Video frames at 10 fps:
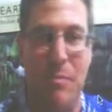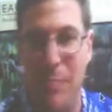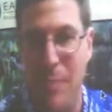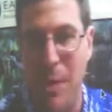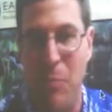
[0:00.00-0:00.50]

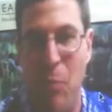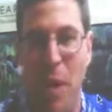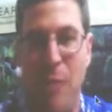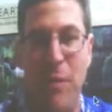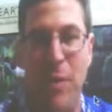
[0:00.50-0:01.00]
In
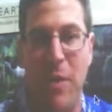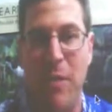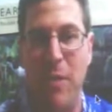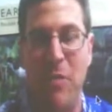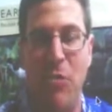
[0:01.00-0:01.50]
brief,
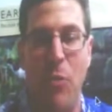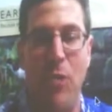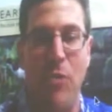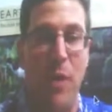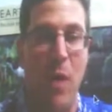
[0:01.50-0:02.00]
the
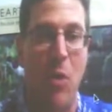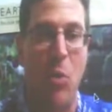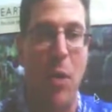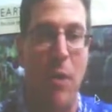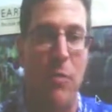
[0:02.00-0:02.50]
situation there
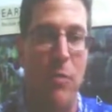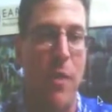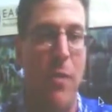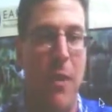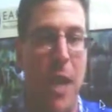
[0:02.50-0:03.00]
was
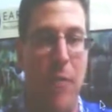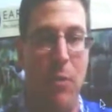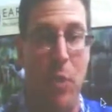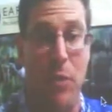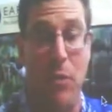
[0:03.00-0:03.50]
that the Navy
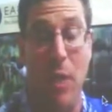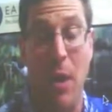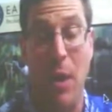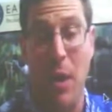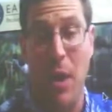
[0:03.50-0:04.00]
was
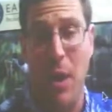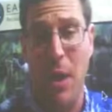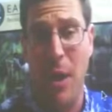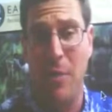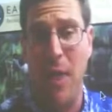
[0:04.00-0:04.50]

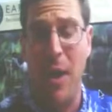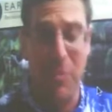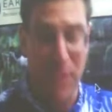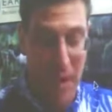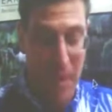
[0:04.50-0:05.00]

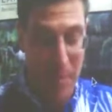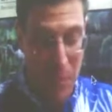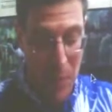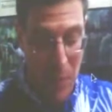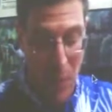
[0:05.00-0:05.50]

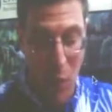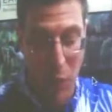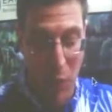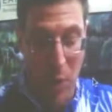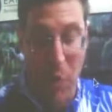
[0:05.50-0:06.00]
testing
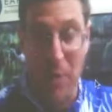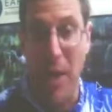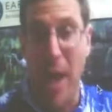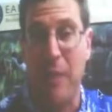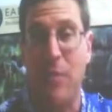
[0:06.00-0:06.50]

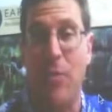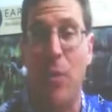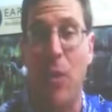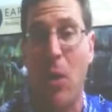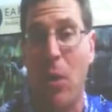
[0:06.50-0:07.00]
low-frequency active
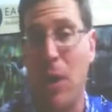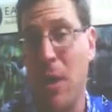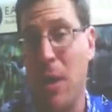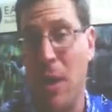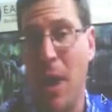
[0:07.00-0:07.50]

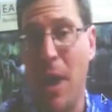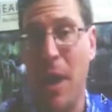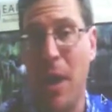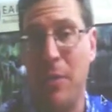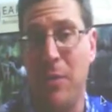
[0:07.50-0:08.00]
sonar
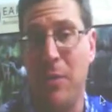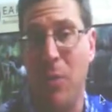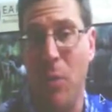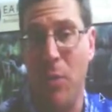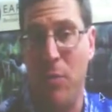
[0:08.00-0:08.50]

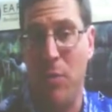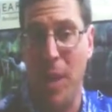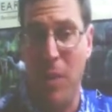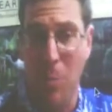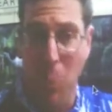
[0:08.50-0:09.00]
and was
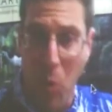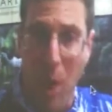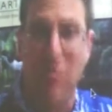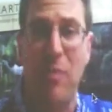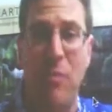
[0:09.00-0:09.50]
in the
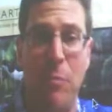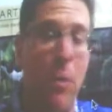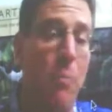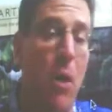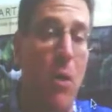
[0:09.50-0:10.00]
process of
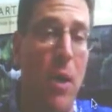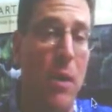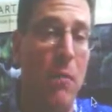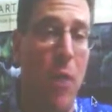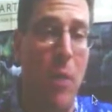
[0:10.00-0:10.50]

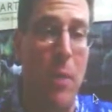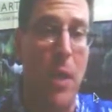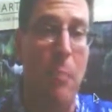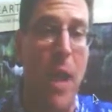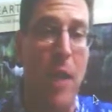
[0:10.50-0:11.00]
preparing an
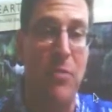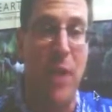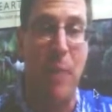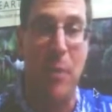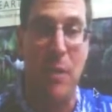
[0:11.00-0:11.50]
environmental impact
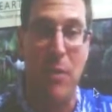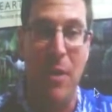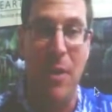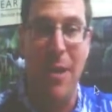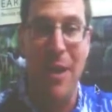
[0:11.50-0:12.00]

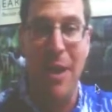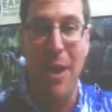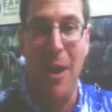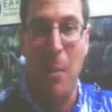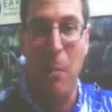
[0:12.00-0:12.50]
statement.
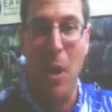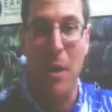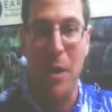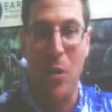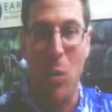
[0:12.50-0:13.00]

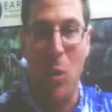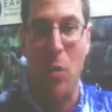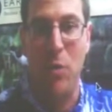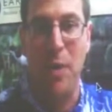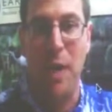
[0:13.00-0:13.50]
But in
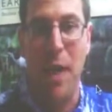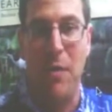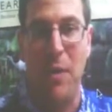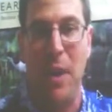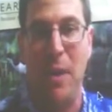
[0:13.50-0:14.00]
order to
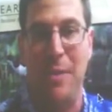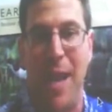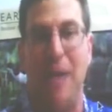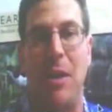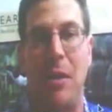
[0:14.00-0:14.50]
get the
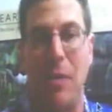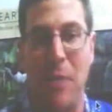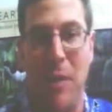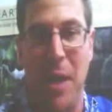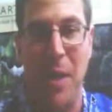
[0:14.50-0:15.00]

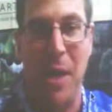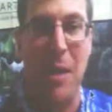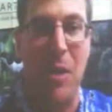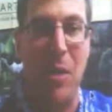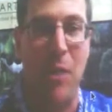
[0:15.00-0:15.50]
data that they
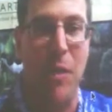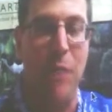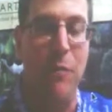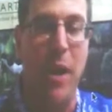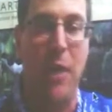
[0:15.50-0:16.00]
needed on
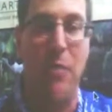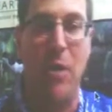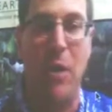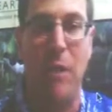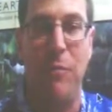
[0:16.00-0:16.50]
the effects
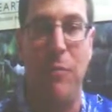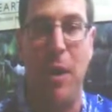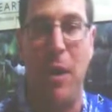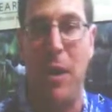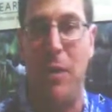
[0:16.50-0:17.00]

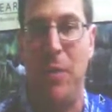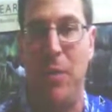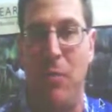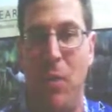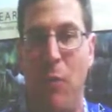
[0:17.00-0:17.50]
of
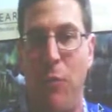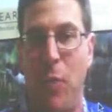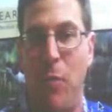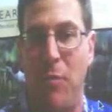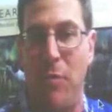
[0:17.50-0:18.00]
this
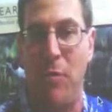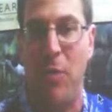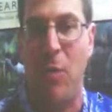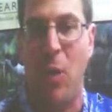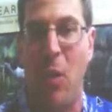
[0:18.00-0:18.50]
low-frequency
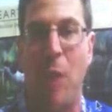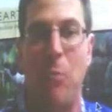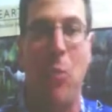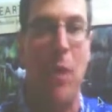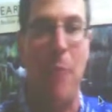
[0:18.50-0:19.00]
sonar
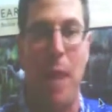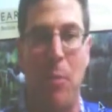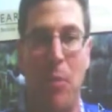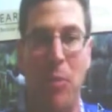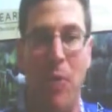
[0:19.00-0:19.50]
on marine
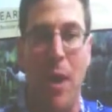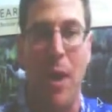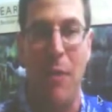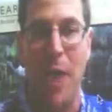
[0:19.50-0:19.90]
mammals, they